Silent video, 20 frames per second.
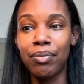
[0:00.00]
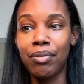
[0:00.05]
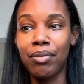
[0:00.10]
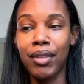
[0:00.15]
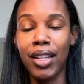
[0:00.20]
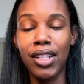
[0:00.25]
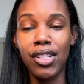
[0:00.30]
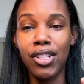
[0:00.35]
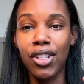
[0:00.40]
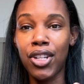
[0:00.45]

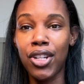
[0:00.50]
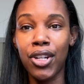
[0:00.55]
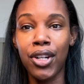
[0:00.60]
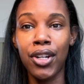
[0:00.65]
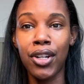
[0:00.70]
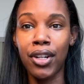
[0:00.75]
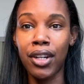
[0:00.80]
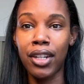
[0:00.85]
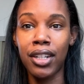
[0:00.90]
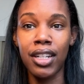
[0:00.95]

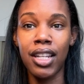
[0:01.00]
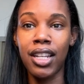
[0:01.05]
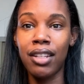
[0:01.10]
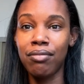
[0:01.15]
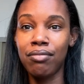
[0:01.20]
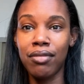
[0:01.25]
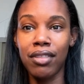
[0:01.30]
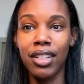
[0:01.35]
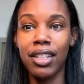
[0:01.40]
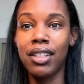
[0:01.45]
insecure
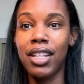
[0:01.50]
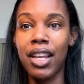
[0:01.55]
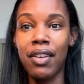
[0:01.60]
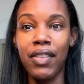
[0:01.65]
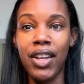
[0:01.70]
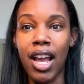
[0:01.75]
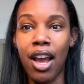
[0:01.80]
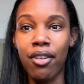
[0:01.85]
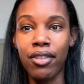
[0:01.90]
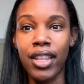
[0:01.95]
and
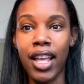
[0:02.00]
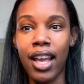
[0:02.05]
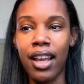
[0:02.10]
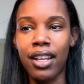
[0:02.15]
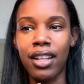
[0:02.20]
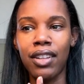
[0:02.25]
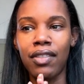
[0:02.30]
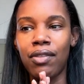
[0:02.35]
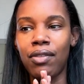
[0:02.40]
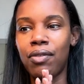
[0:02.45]
giving out that
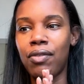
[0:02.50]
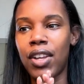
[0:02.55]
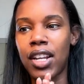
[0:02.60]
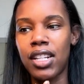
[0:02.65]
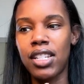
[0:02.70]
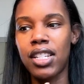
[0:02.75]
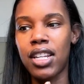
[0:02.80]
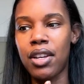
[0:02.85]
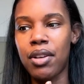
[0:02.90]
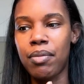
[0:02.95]

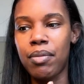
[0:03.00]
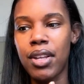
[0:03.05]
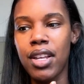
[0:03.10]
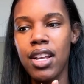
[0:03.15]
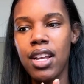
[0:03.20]
victim